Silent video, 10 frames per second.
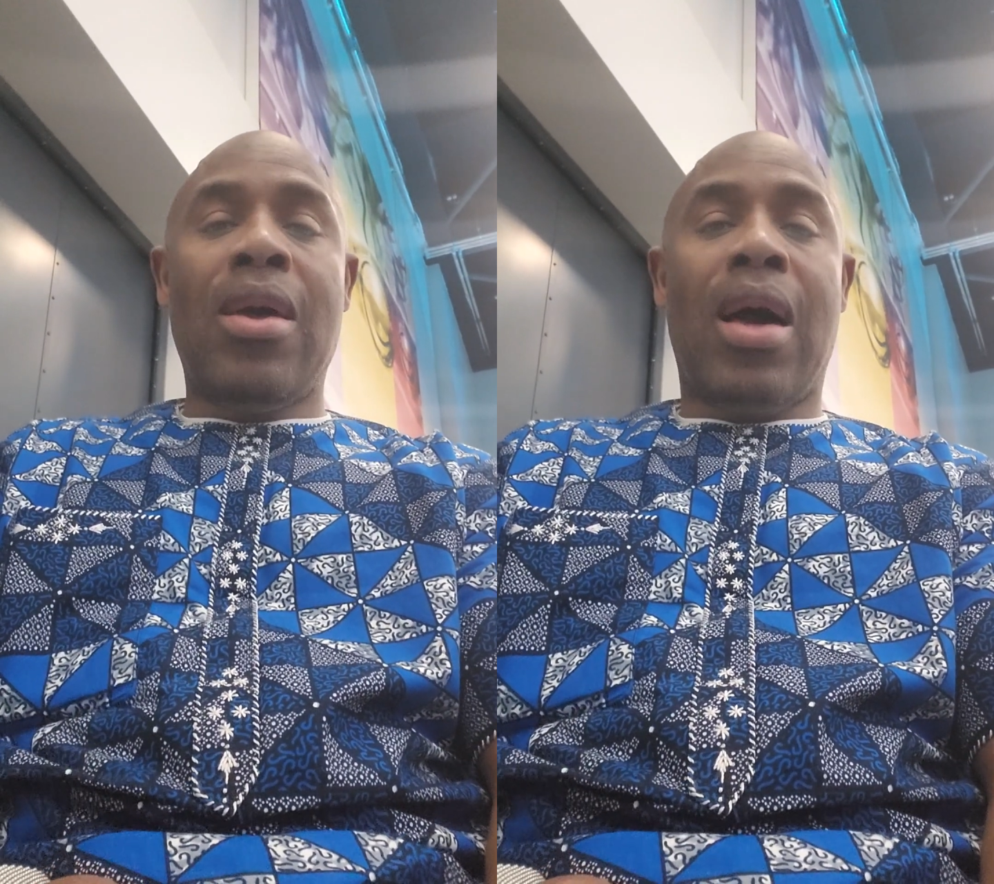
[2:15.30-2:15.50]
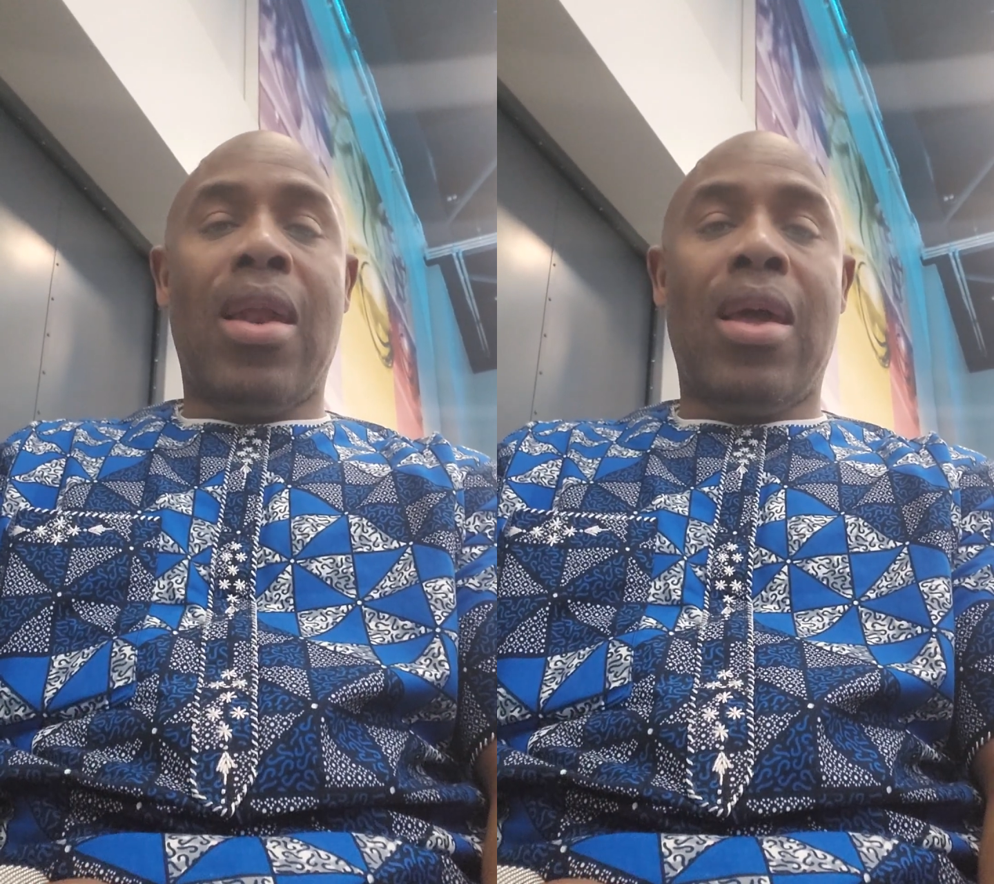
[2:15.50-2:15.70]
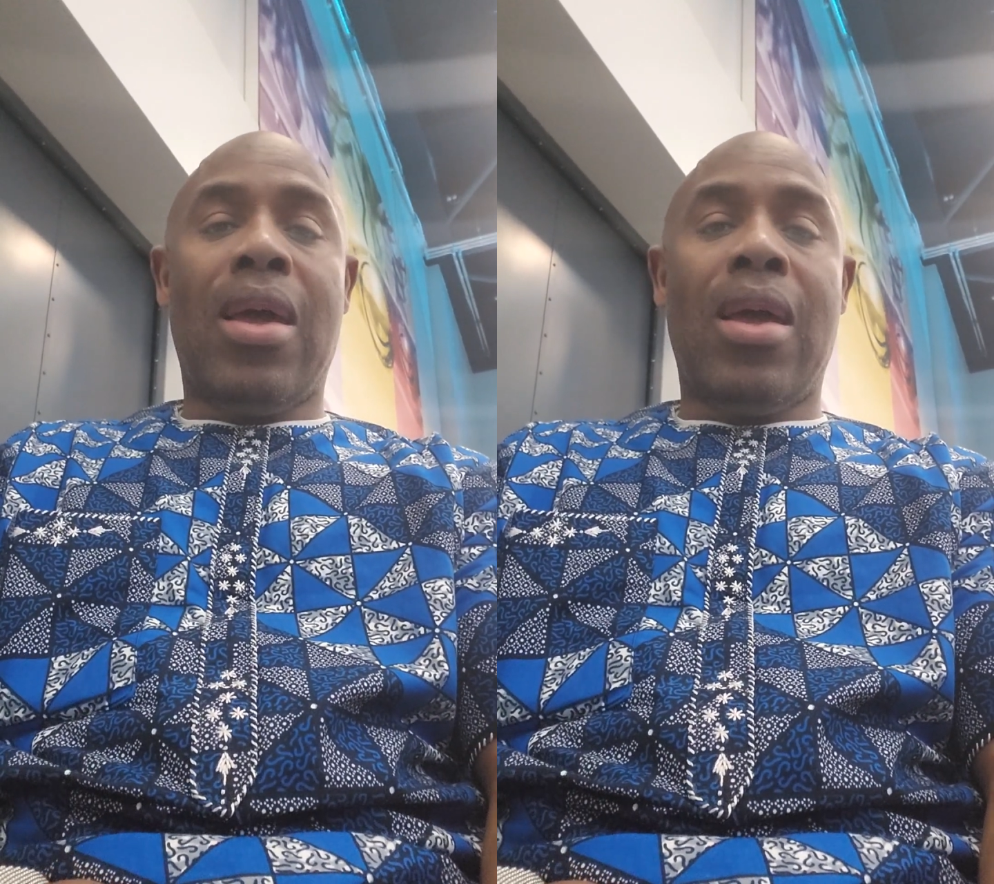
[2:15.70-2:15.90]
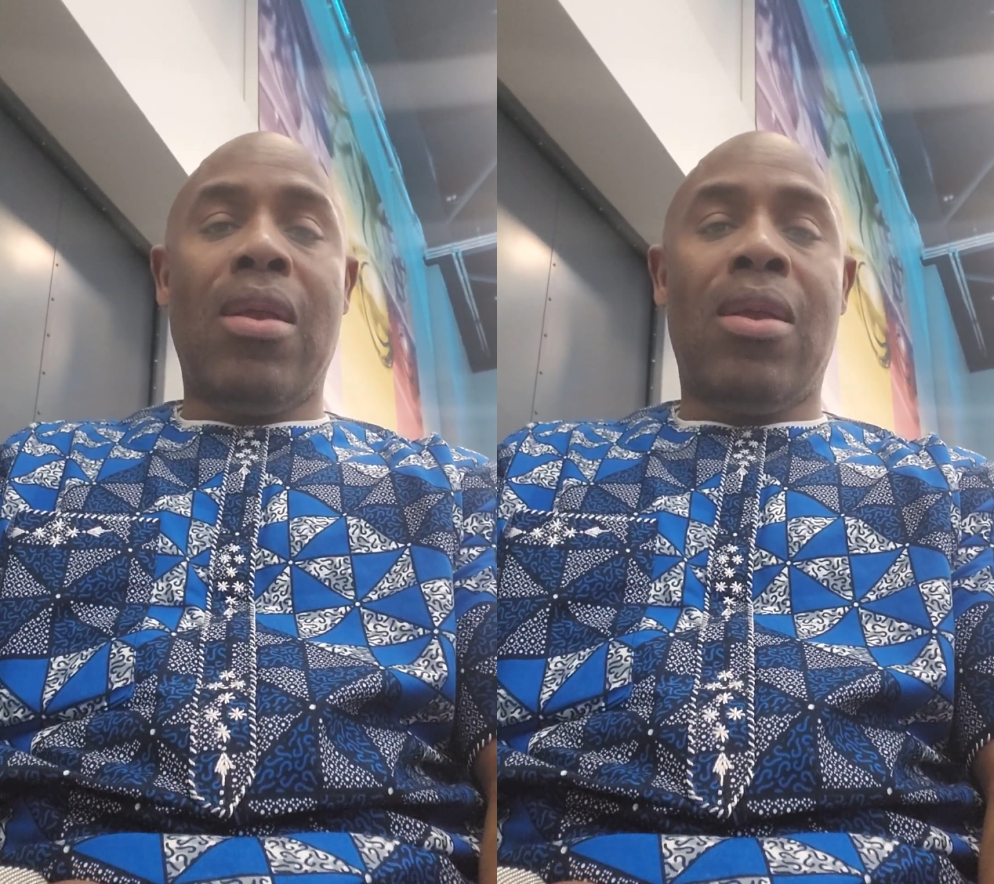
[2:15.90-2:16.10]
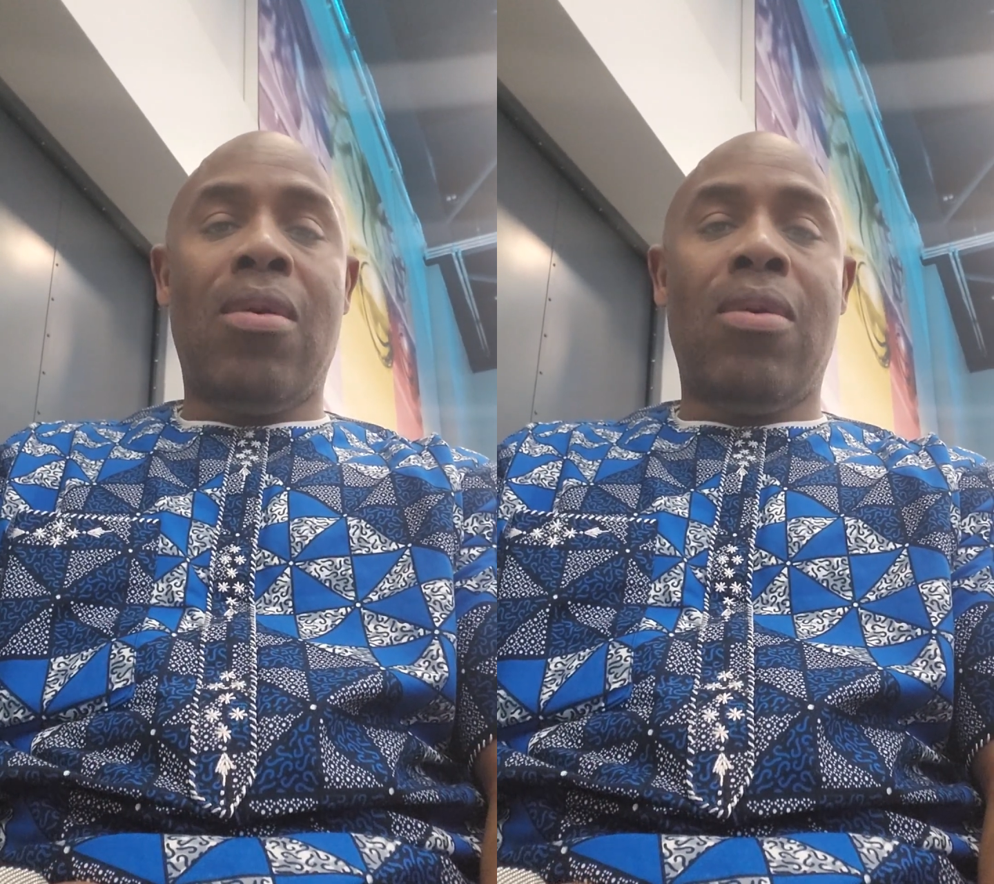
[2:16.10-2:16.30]
And, uh,
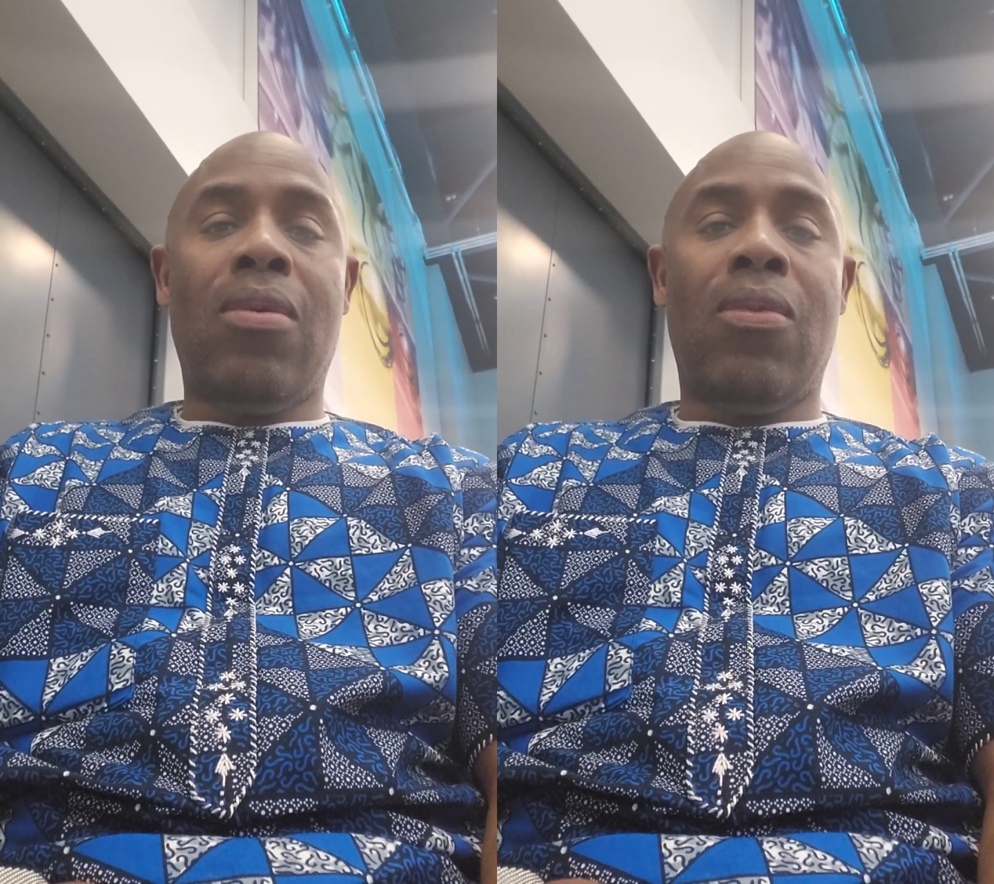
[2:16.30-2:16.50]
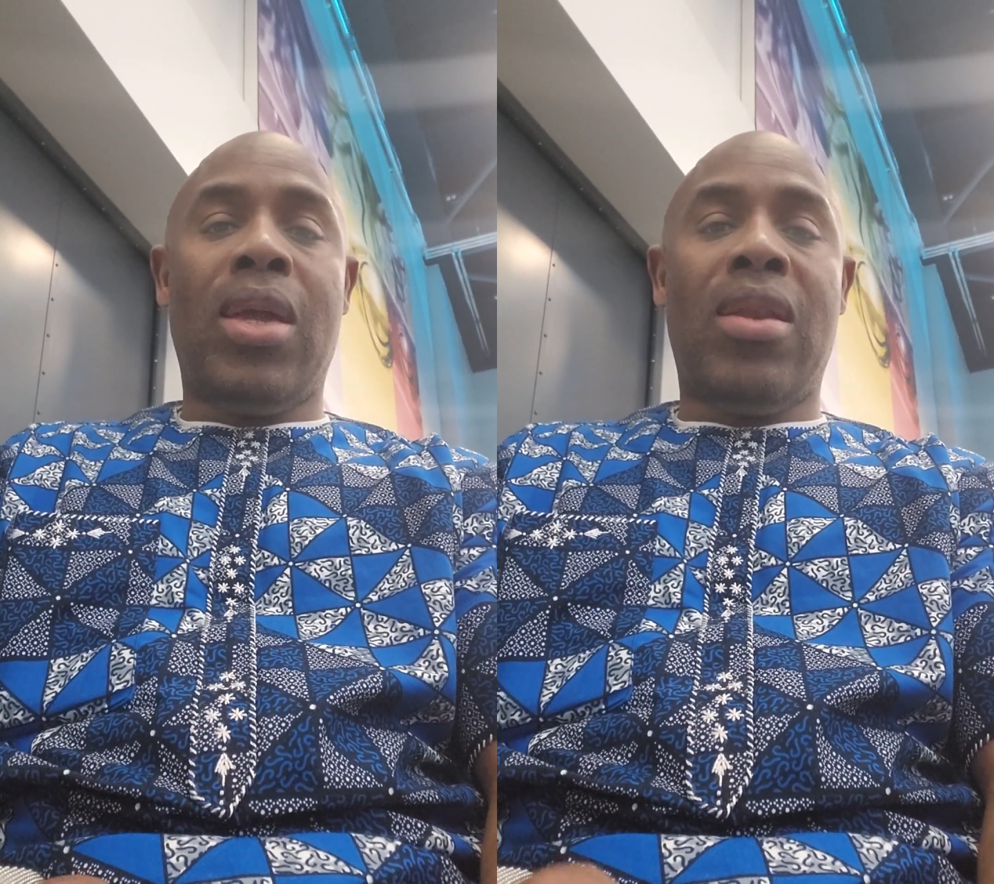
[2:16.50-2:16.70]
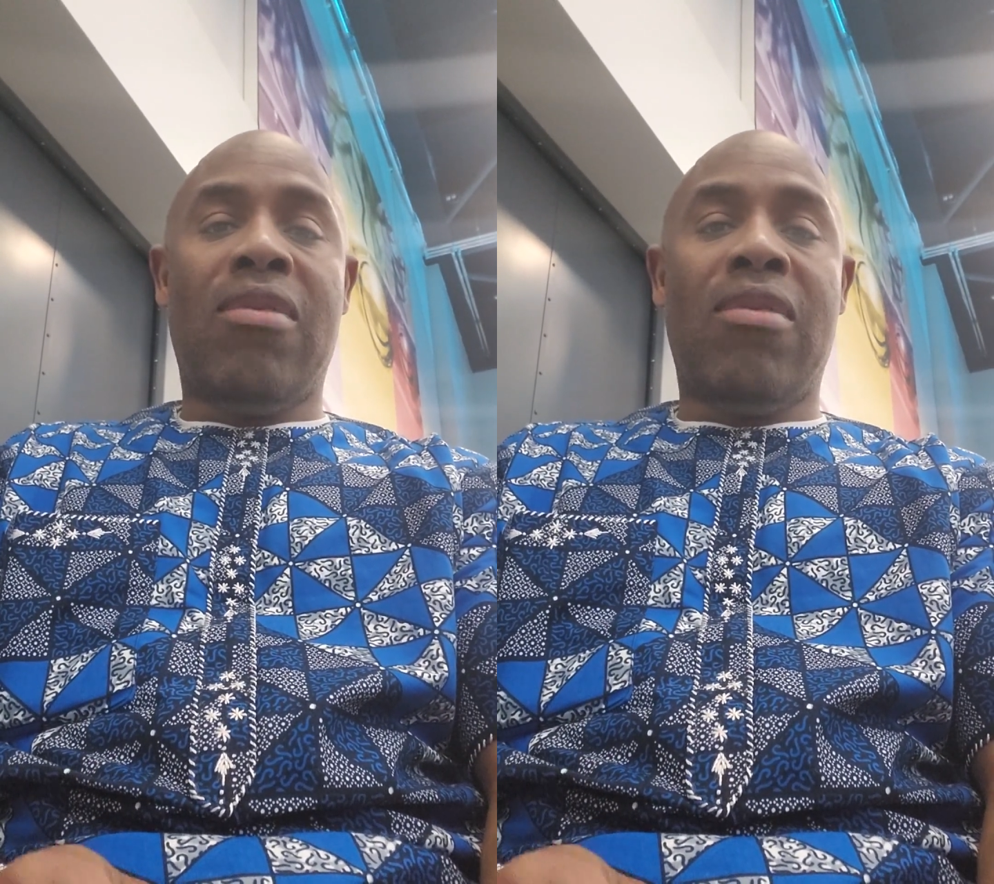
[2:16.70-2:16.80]
you know, we